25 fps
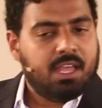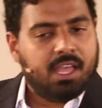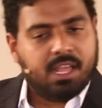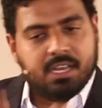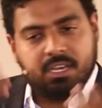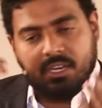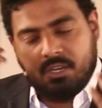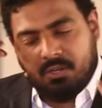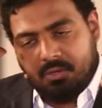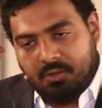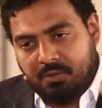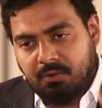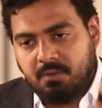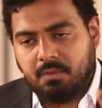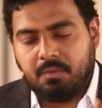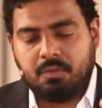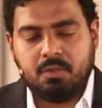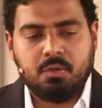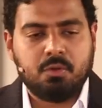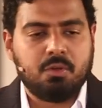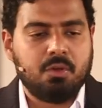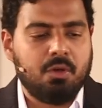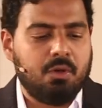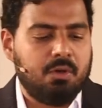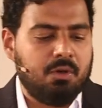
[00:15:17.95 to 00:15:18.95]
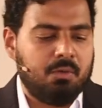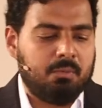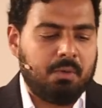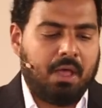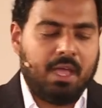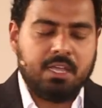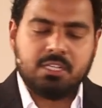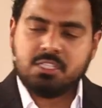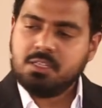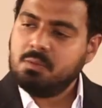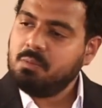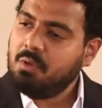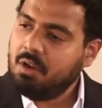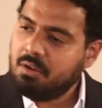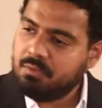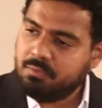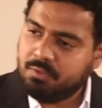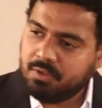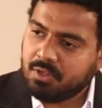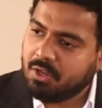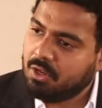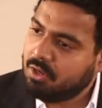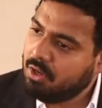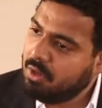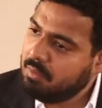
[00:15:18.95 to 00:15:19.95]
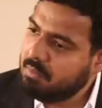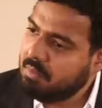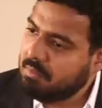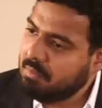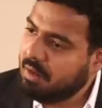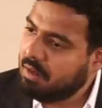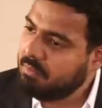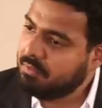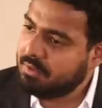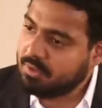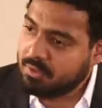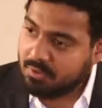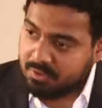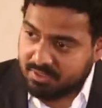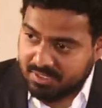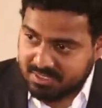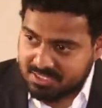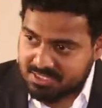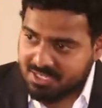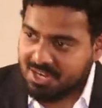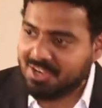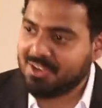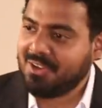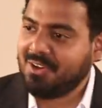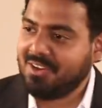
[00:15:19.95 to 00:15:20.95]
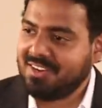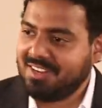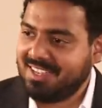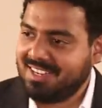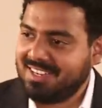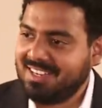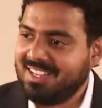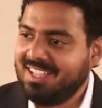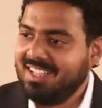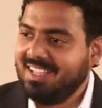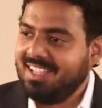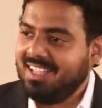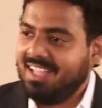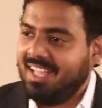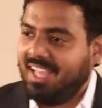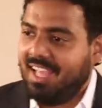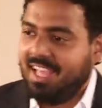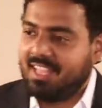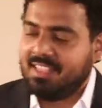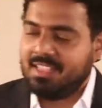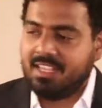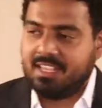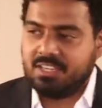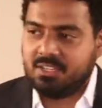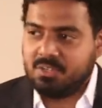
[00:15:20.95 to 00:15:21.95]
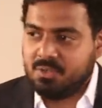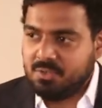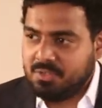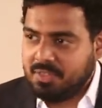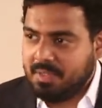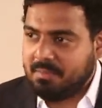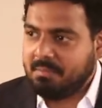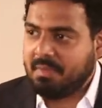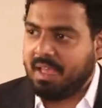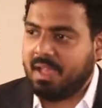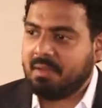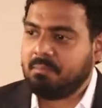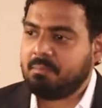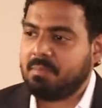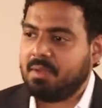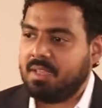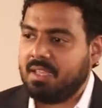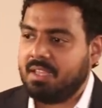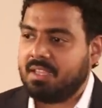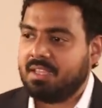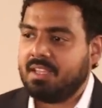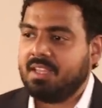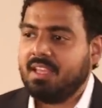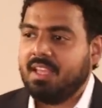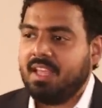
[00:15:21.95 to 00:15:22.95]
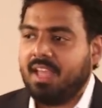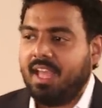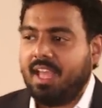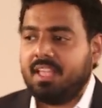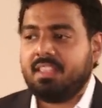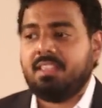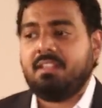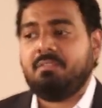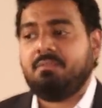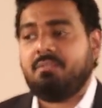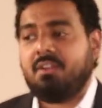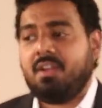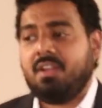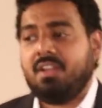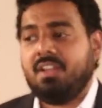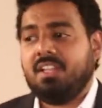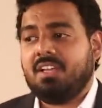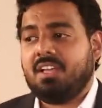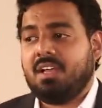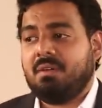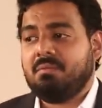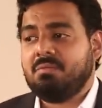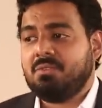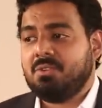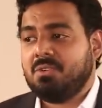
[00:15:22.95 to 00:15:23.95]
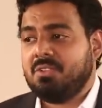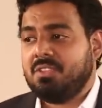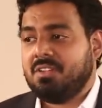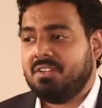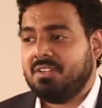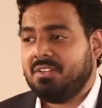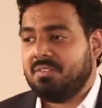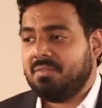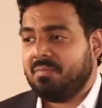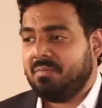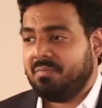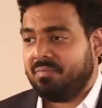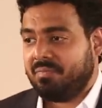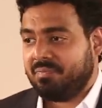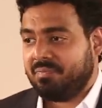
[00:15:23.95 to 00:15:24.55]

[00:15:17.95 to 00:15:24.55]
And then you go isomorphic or homomorphic, don't get stuck on it, and then do the mapping, and then finally come to the